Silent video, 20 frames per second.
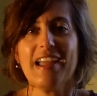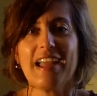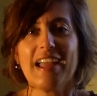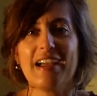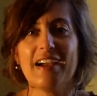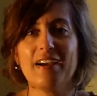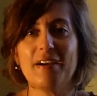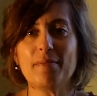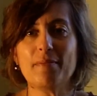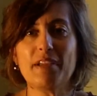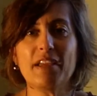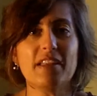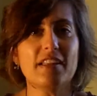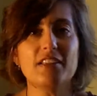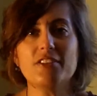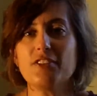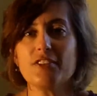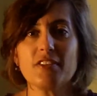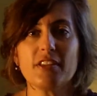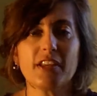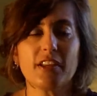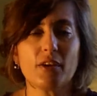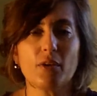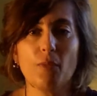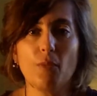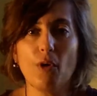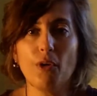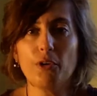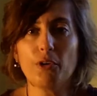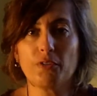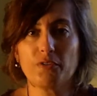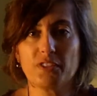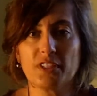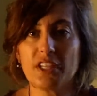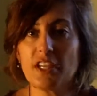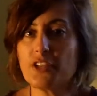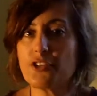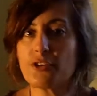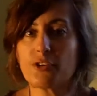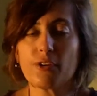Um, and, and, just like a Waldorf
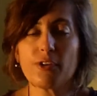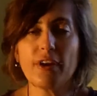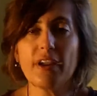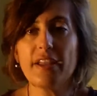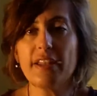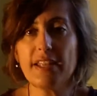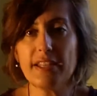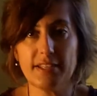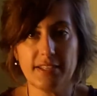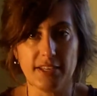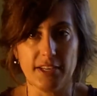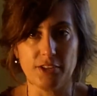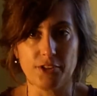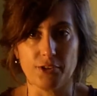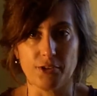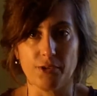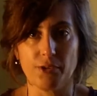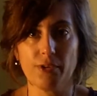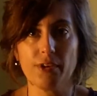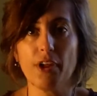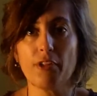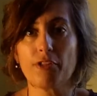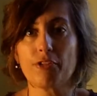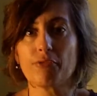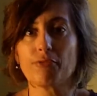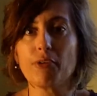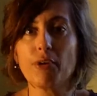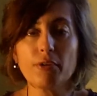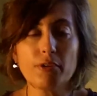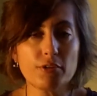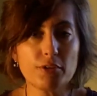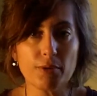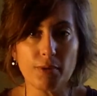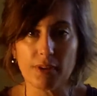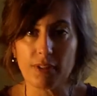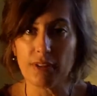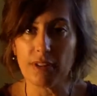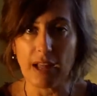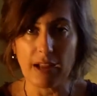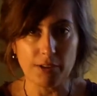teacher or any teacher, they're not thrown into a
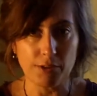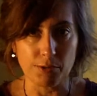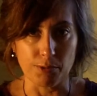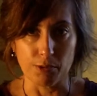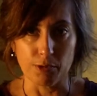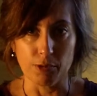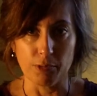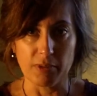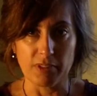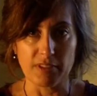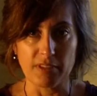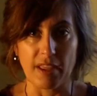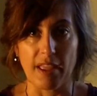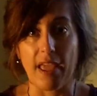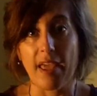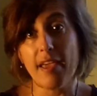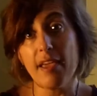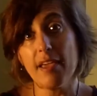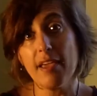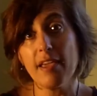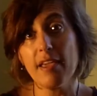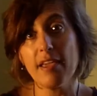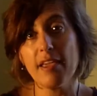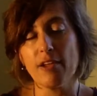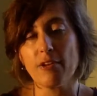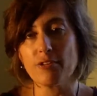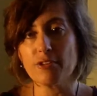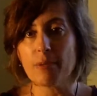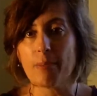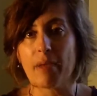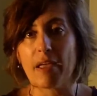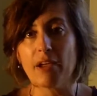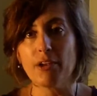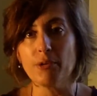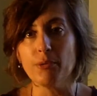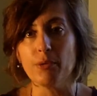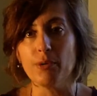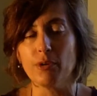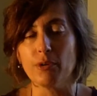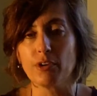classroom and say, hey, here's a
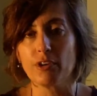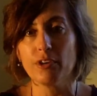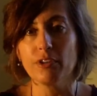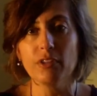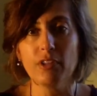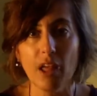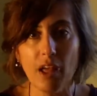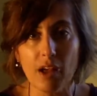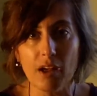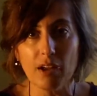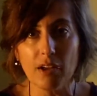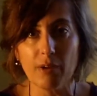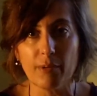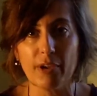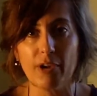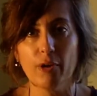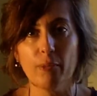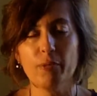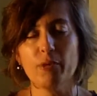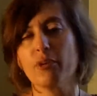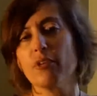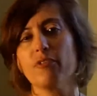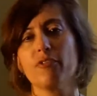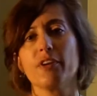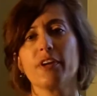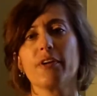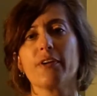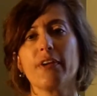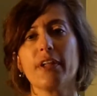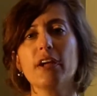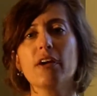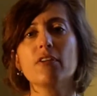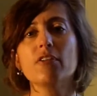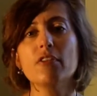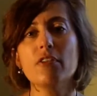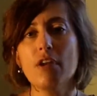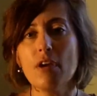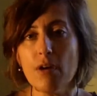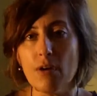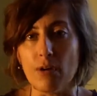manual, good luck, we hope you can figure it
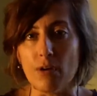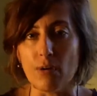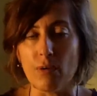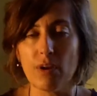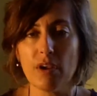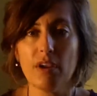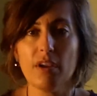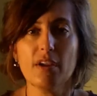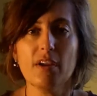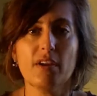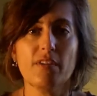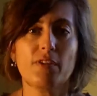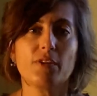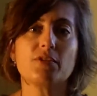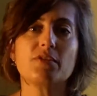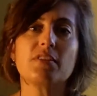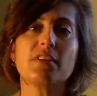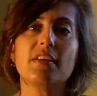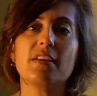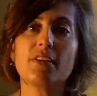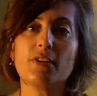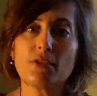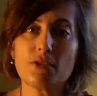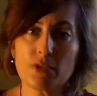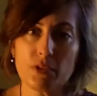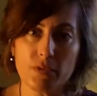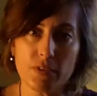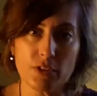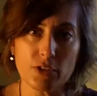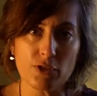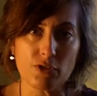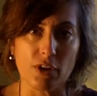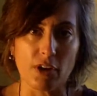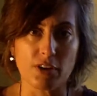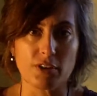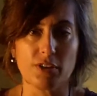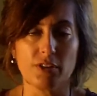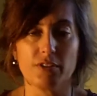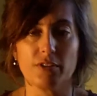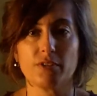out. No, there's years of
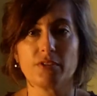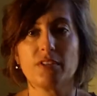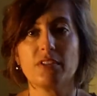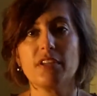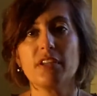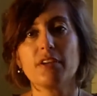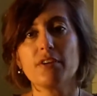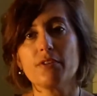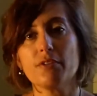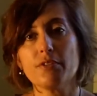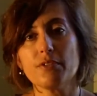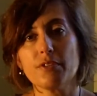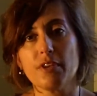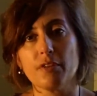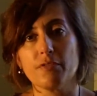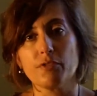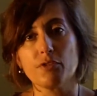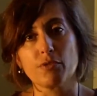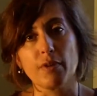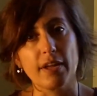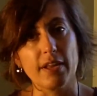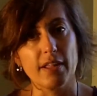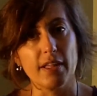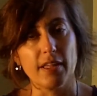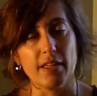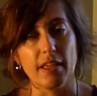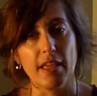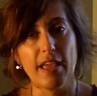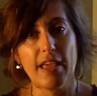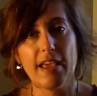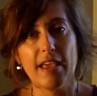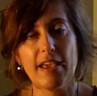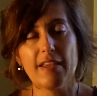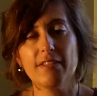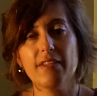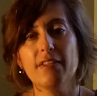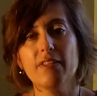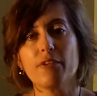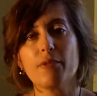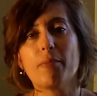instruction, there's years of training,
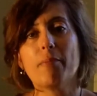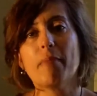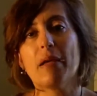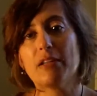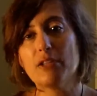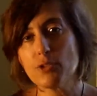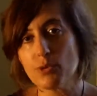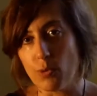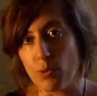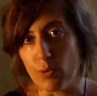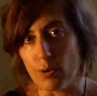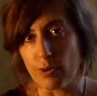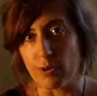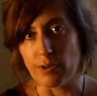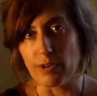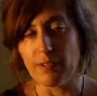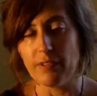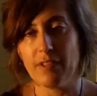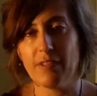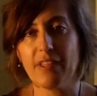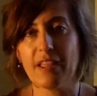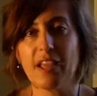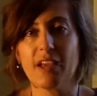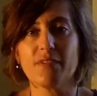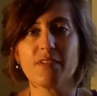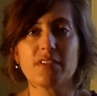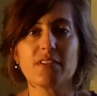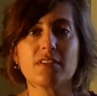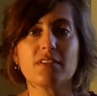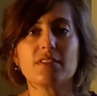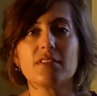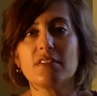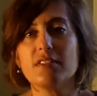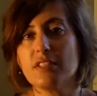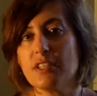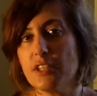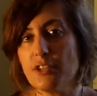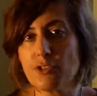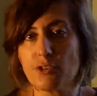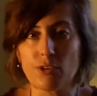and then they're mentored, and then they have assistant
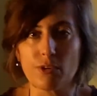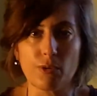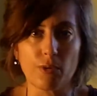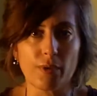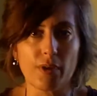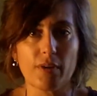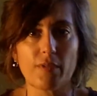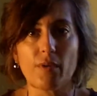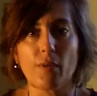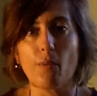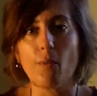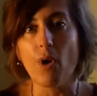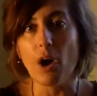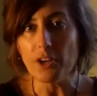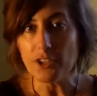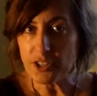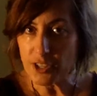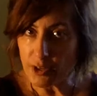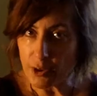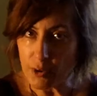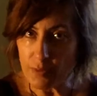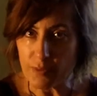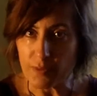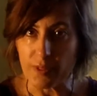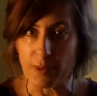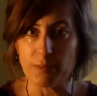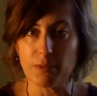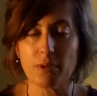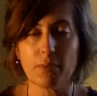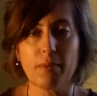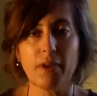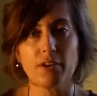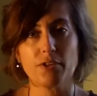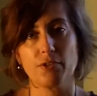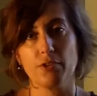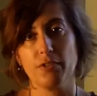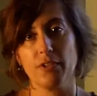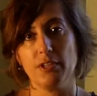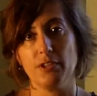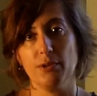teacher or whatever watching over them to make
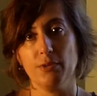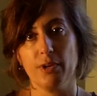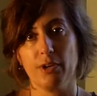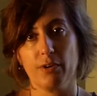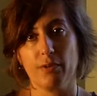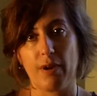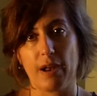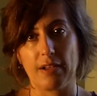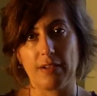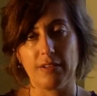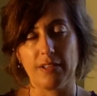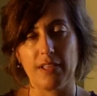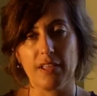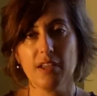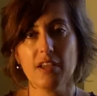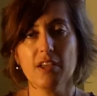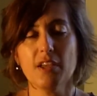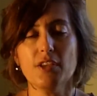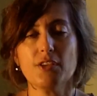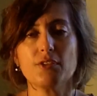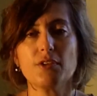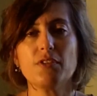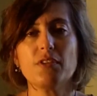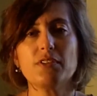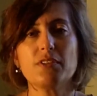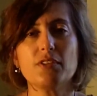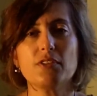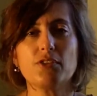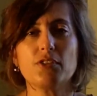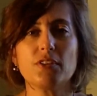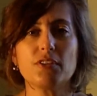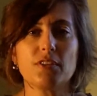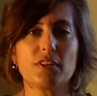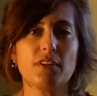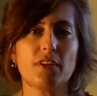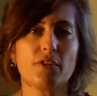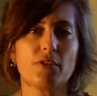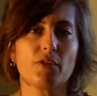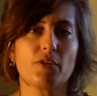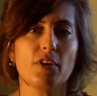sure they do it correctly. So this is just
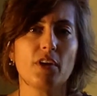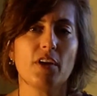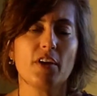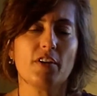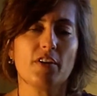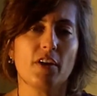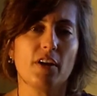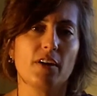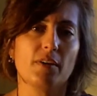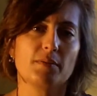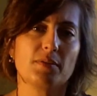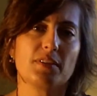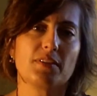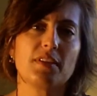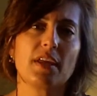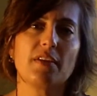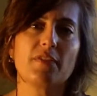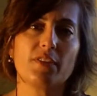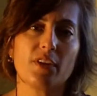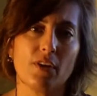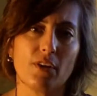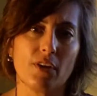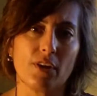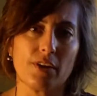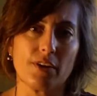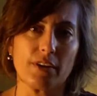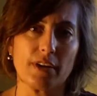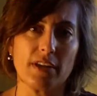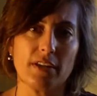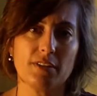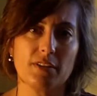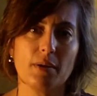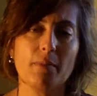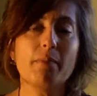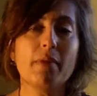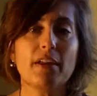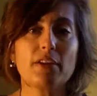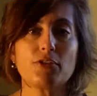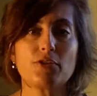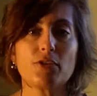another um, safeguard and to
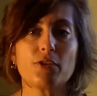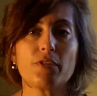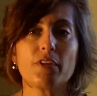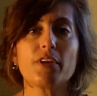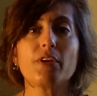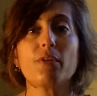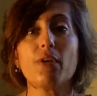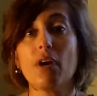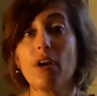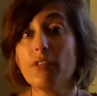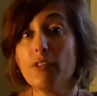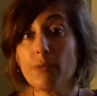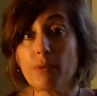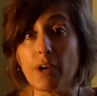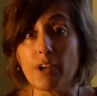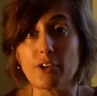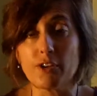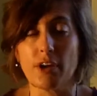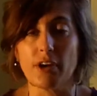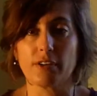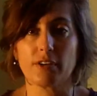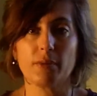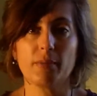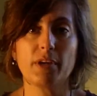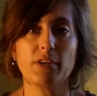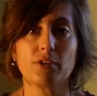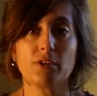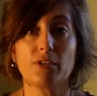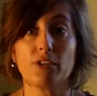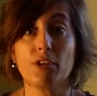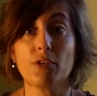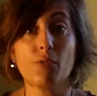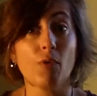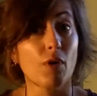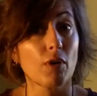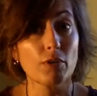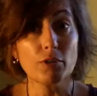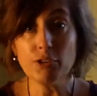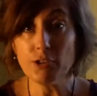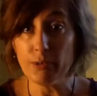make sure that you're on the right track, to make sure that you
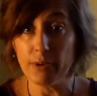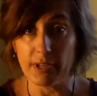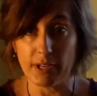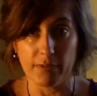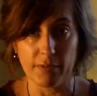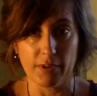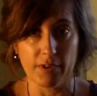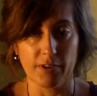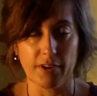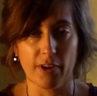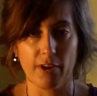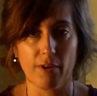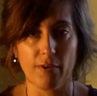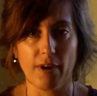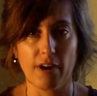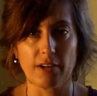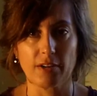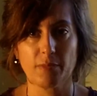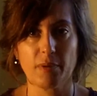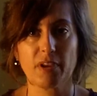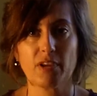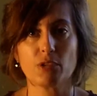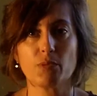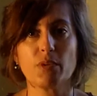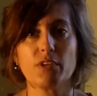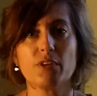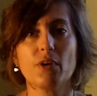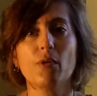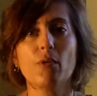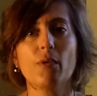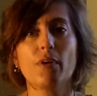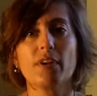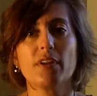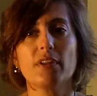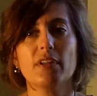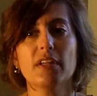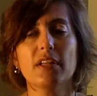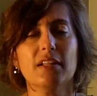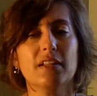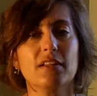are doing everything correct because we don't want
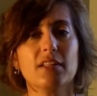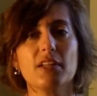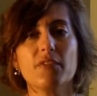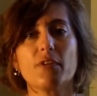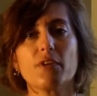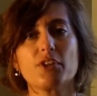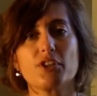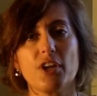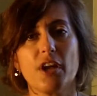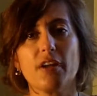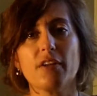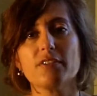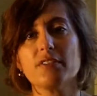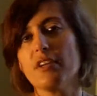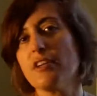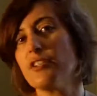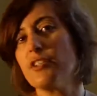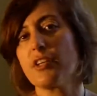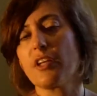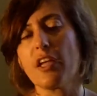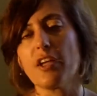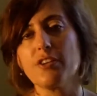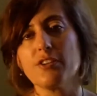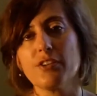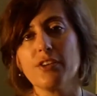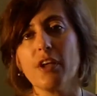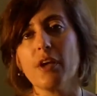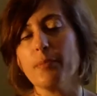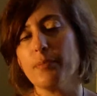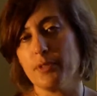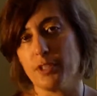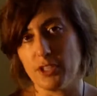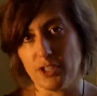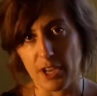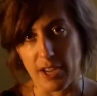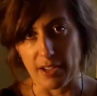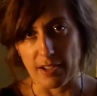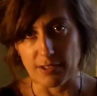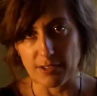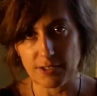to leave our child's education up to
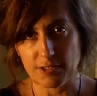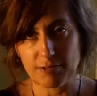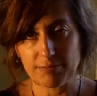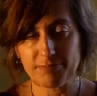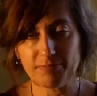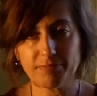chance.